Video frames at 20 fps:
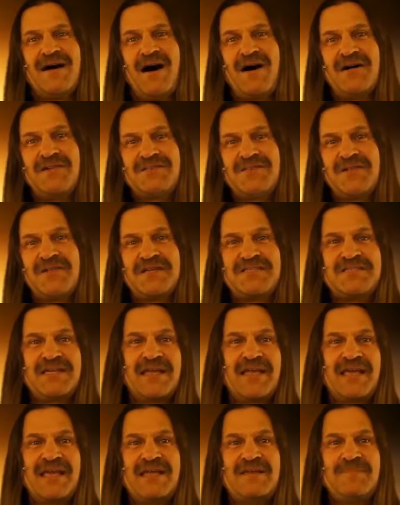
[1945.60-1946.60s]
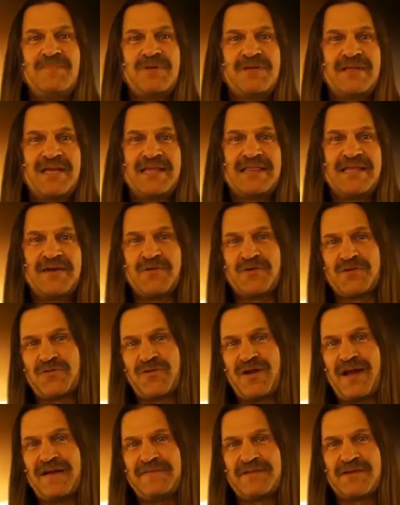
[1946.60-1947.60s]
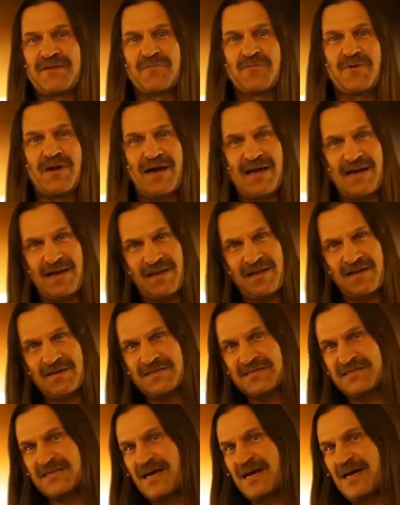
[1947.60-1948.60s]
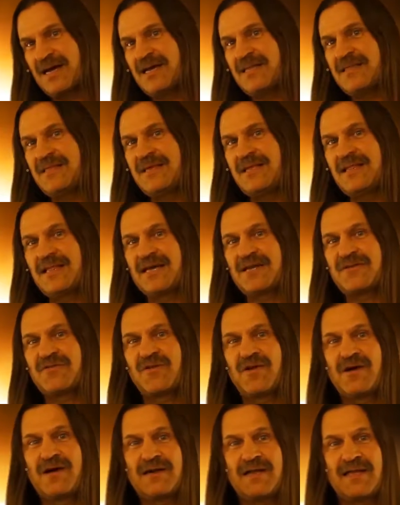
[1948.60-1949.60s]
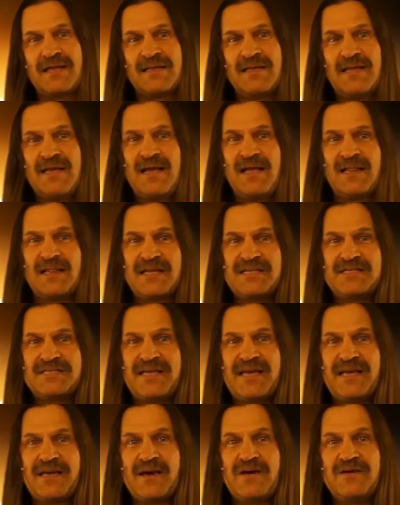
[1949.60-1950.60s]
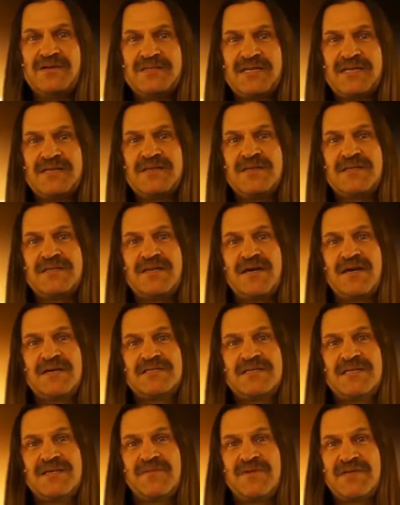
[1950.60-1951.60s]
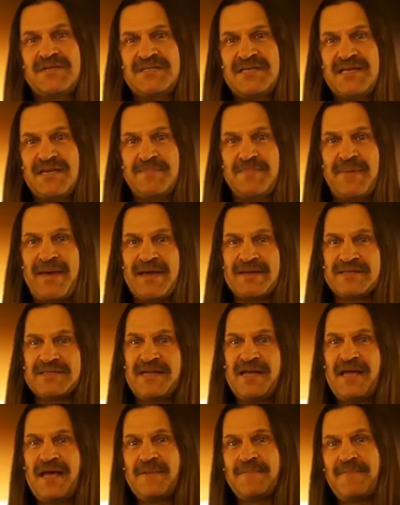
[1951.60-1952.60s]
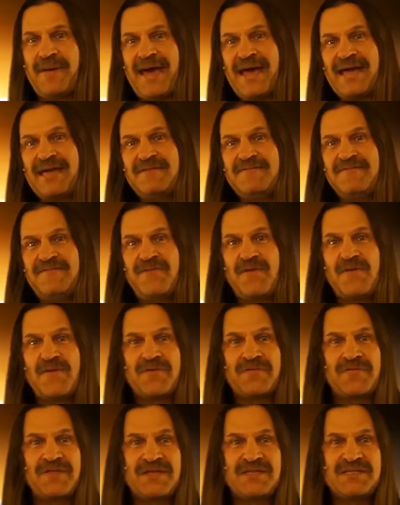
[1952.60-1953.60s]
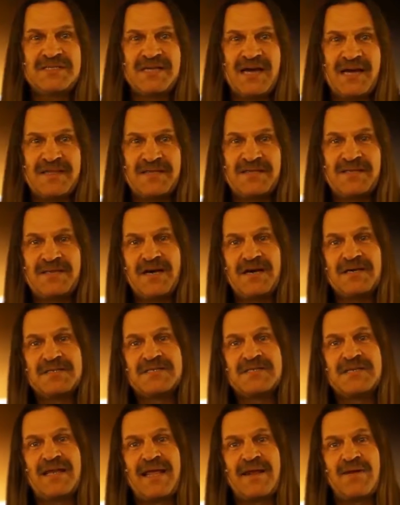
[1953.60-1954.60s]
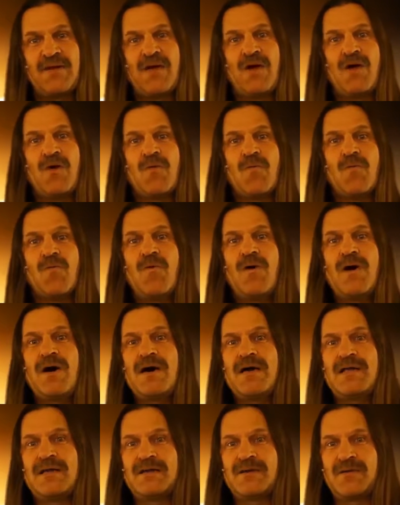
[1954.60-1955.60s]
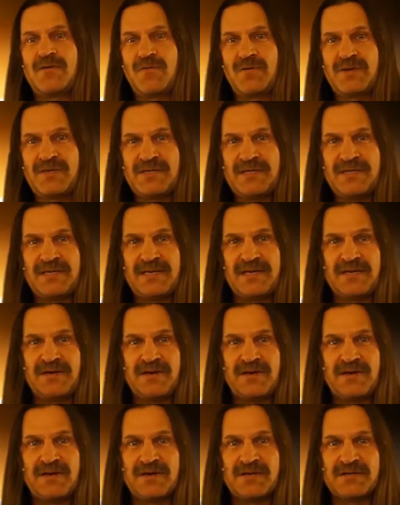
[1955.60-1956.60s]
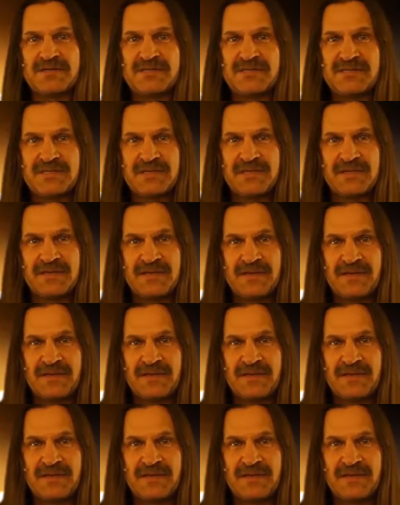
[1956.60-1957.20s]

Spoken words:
Also, let's again pretend that we're traveling right alongside the electron, and let's say it goes into the tungsten and we see it bounce back and forth inside the tungsten at 1 quintillion hertz.